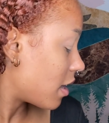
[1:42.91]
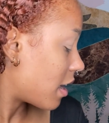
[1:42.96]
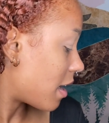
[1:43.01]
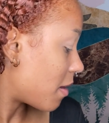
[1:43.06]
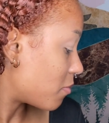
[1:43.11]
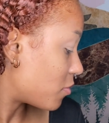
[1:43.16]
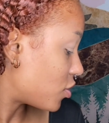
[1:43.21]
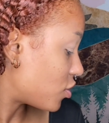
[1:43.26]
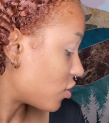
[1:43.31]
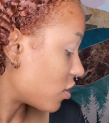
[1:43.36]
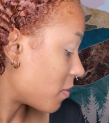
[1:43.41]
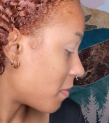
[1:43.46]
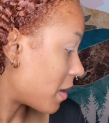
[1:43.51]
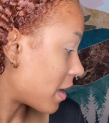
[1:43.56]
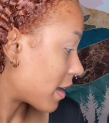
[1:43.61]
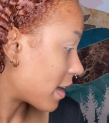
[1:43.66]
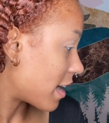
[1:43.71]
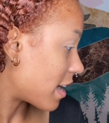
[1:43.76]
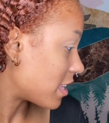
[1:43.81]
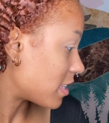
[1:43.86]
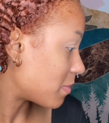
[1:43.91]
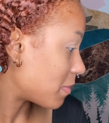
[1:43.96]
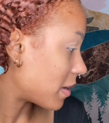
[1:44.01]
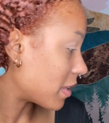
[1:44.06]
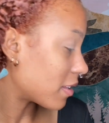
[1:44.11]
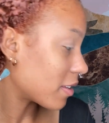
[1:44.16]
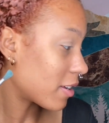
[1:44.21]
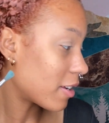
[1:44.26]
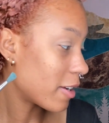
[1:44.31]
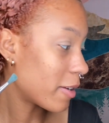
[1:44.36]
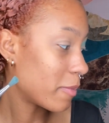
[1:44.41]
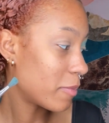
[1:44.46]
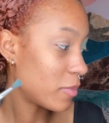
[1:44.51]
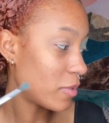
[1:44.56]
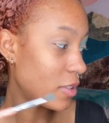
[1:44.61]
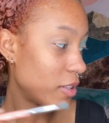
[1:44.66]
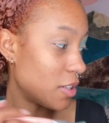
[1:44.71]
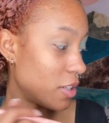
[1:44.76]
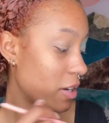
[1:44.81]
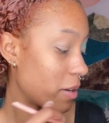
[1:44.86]
I'm sure my cat's about to come
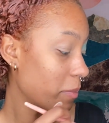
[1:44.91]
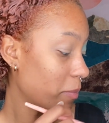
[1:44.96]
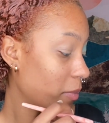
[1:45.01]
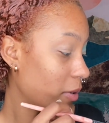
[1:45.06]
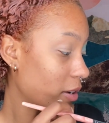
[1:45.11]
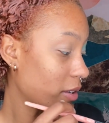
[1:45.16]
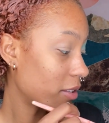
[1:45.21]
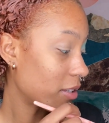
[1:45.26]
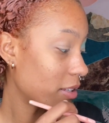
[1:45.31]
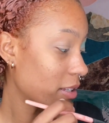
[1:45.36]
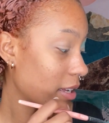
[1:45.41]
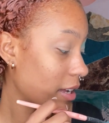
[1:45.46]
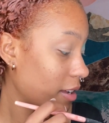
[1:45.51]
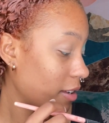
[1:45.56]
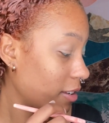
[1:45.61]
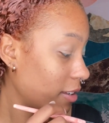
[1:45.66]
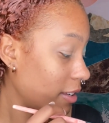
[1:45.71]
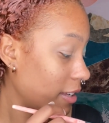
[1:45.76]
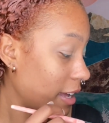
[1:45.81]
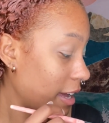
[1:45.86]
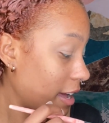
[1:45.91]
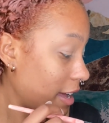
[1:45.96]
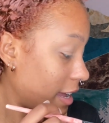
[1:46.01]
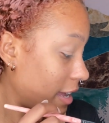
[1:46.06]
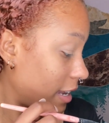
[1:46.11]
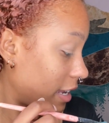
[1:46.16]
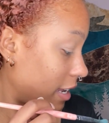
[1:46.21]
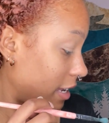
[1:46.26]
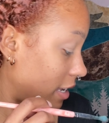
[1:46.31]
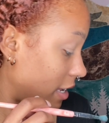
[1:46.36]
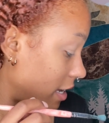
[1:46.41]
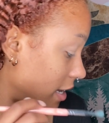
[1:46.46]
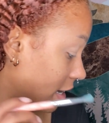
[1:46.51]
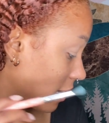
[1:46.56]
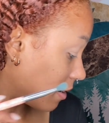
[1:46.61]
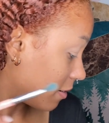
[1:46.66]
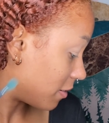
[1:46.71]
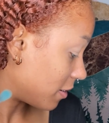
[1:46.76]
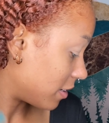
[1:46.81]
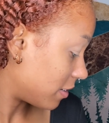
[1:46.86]
jump on this. Yeah, and he
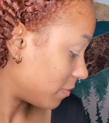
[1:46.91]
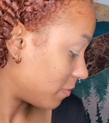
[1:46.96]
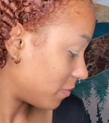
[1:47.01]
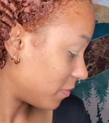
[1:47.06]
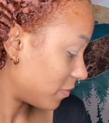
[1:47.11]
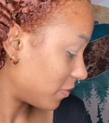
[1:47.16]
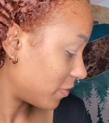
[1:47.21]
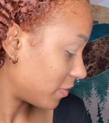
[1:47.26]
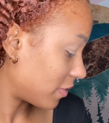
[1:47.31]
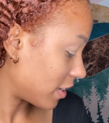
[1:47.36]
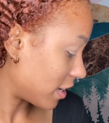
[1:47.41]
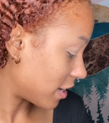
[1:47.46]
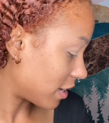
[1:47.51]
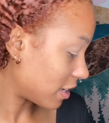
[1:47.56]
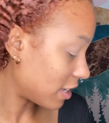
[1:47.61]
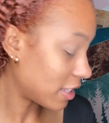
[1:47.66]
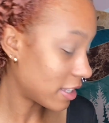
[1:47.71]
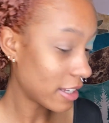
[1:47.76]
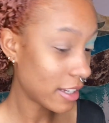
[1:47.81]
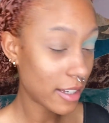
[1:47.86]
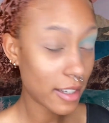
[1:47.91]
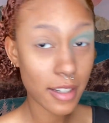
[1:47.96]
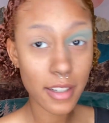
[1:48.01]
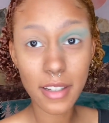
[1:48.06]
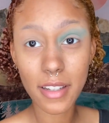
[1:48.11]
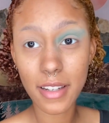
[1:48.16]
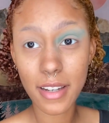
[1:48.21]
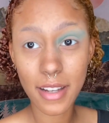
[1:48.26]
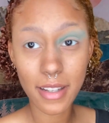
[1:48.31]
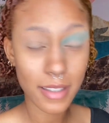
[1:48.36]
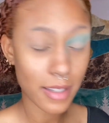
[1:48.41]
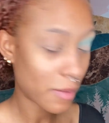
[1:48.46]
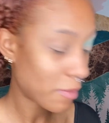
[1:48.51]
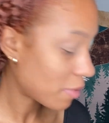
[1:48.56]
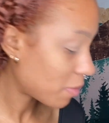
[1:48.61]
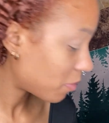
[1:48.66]
did. Yeah, he did. And he knocked out my